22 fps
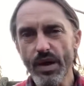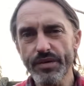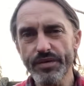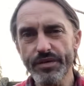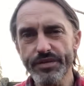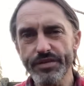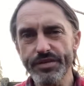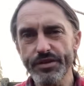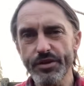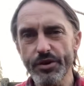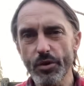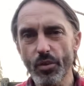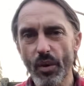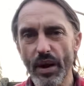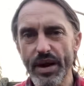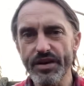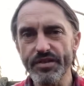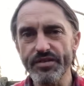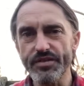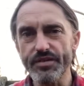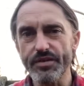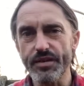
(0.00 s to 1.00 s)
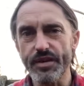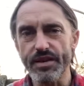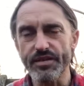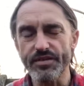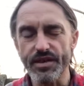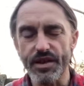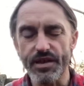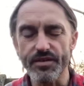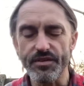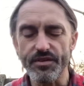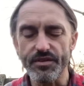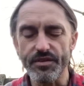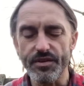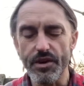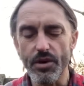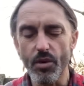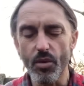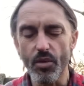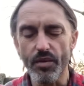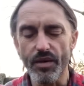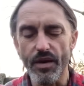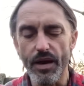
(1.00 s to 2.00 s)
there's two ways that they tend to
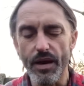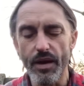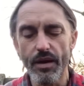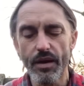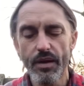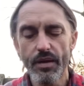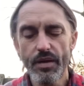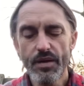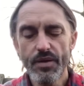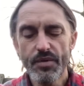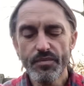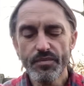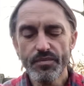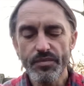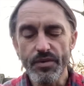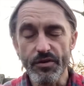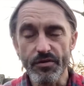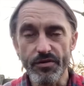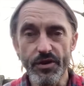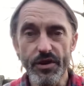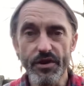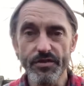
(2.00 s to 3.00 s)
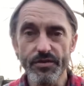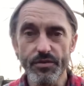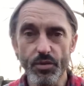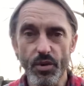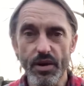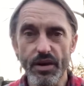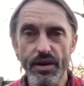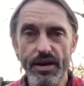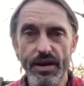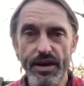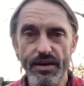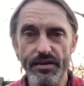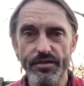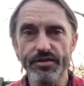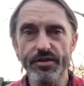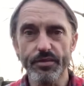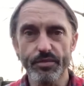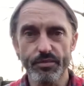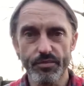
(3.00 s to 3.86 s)
deal with it. The first one is